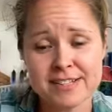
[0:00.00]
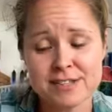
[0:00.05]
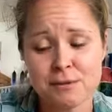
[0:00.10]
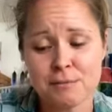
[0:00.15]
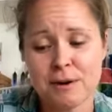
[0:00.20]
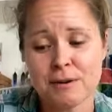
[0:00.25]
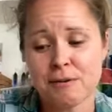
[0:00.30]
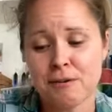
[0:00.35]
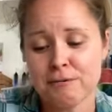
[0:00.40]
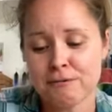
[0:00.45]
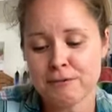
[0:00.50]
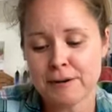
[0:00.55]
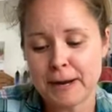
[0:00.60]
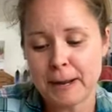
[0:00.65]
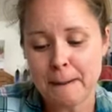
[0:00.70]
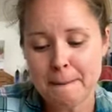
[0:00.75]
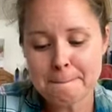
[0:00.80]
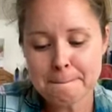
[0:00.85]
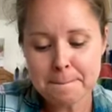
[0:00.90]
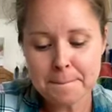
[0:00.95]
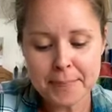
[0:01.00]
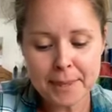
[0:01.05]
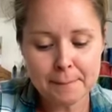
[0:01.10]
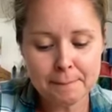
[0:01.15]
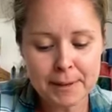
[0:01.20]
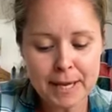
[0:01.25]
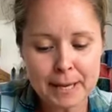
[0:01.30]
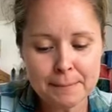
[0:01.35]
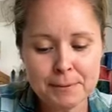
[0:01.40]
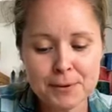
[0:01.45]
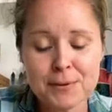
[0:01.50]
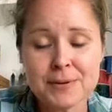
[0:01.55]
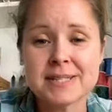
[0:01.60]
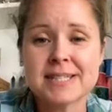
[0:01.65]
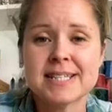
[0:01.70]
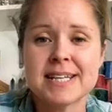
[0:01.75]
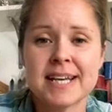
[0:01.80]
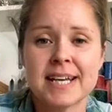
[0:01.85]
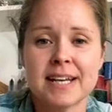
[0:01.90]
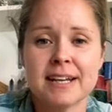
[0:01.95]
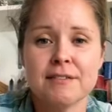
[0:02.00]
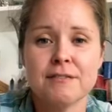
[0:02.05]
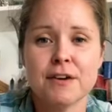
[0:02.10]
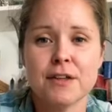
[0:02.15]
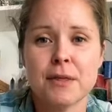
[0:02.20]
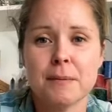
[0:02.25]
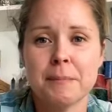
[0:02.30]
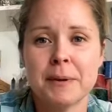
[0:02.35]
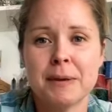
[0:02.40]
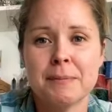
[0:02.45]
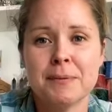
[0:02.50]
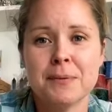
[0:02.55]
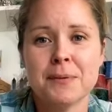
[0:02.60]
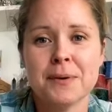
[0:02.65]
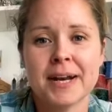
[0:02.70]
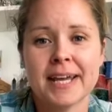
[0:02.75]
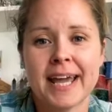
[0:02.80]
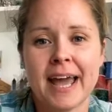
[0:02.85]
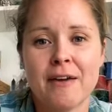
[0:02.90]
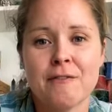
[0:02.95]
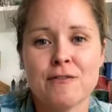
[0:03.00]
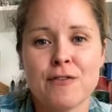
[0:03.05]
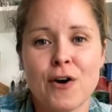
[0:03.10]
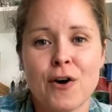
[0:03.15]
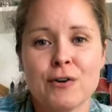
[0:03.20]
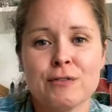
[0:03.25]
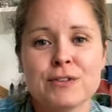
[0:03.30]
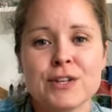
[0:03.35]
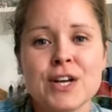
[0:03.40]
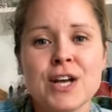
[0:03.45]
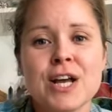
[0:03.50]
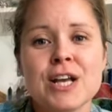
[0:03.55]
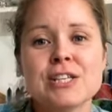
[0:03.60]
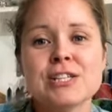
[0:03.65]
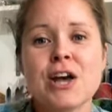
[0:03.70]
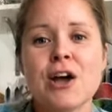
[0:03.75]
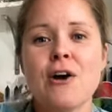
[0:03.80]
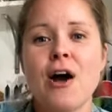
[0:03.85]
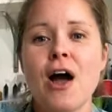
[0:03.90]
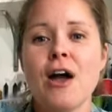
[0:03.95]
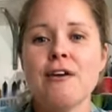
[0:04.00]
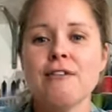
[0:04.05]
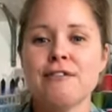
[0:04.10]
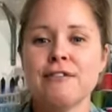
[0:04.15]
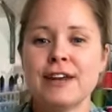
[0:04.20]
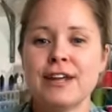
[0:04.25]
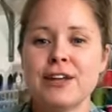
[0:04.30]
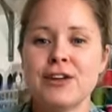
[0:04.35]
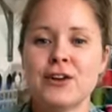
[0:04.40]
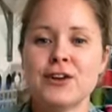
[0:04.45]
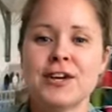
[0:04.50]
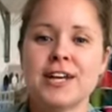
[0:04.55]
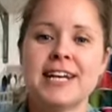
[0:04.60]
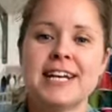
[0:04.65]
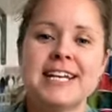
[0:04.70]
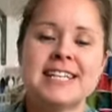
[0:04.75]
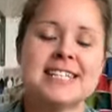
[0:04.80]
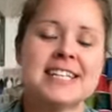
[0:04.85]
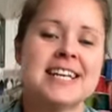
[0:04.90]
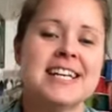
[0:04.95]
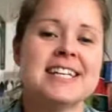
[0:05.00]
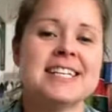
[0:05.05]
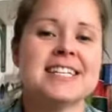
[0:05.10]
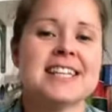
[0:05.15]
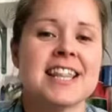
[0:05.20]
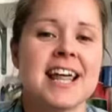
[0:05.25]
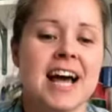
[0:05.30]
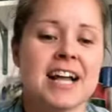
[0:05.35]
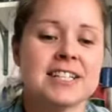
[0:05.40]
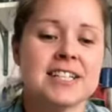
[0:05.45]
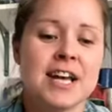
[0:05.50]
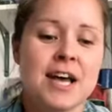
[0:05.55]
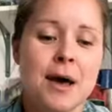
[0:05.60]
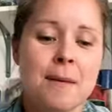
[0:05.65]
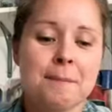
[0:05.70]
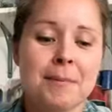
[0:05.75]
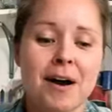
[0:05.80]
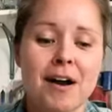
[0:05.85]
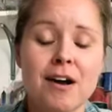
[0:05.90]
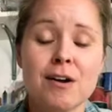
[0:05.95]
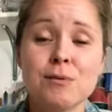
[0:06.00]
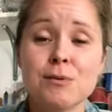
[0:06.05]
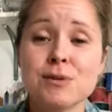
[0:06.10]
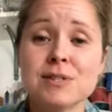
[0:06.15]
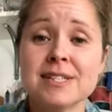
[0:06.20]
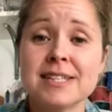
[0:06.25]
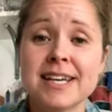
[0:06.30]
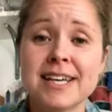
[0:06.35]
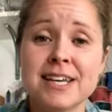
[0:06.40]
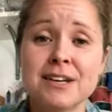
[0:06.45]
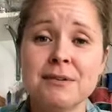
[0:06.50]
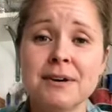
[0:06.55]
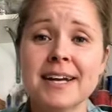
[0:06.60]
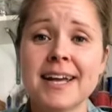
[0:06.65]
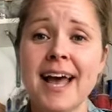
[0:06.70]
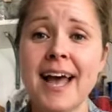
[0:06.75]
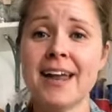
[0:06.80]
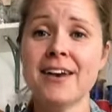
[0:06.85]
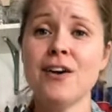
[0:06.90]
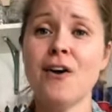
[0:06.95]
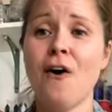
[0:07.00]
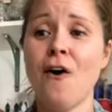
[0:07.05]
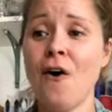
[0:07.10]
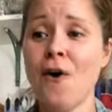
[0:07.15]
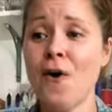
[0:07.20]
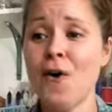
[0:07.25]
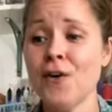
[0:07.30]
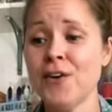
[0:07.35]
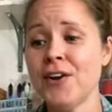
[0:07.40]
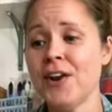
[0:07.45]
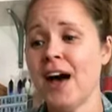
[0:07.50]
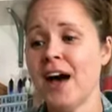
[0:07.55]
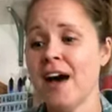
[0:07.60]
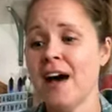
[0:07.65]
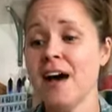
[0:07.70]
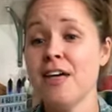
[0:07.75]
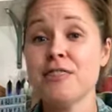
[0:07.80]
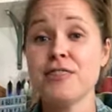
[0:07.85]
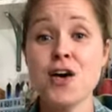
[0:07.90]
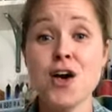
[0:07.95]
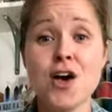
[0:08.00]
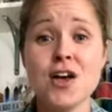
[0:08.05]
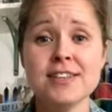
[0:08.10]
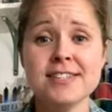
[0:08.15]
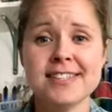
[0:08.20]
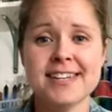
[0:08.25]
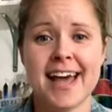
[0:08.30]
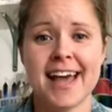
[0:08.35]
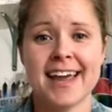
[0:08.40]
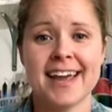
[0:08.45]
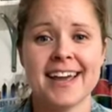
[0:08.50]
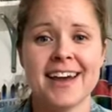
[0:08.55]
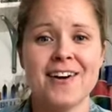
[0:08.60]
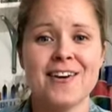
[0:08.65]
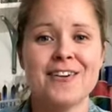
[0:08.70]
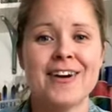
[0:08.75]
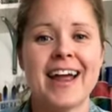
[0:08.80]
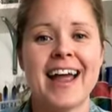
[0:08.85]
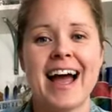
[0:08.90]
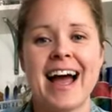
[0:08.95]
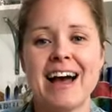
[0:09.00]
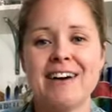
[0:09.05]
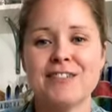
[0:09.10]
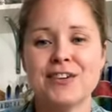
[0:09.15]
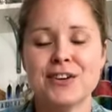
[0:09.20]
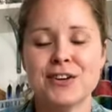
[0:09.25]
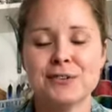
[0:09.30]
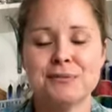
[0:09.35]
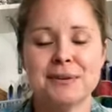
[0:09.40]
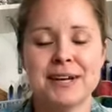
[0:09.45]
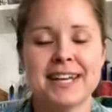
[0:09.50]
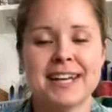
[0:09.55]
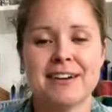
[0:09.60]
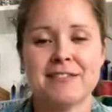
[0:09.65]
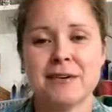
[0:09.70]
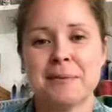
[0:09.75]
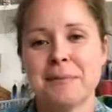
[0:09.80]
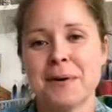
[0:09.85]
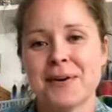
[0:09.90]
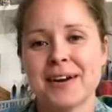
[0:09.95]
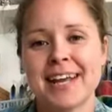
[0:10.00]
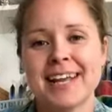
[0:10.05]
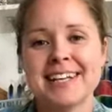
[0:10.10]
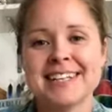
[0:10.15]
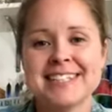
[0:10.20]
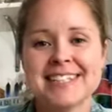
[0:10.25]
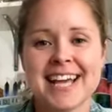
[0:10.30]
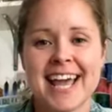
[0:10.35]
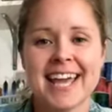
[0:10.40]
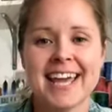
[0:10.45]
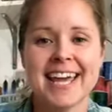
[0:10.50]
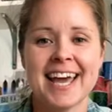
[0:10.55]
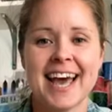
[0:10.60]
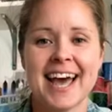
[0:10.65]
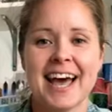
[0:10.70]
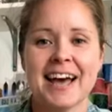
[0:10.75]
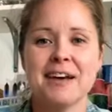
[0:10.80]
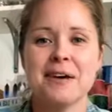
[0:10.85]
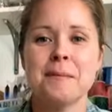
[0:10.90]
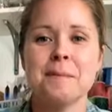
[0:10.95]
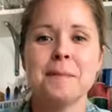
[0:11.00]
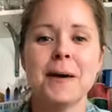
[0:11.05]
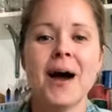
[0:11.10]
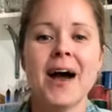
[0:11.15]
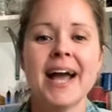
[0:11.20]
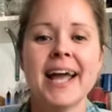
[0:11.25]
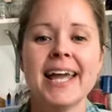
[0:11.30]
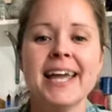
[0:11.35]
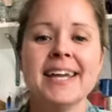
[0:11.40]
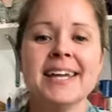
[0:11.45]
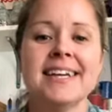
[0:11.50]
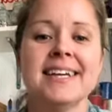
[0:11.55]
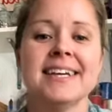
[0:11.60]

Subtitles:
that we're offering people and seeing if other people want to get involved. So hopefully you can listen into that. But I will see you again on Thursday. All right, have a good week, everybody. Take care. Bye.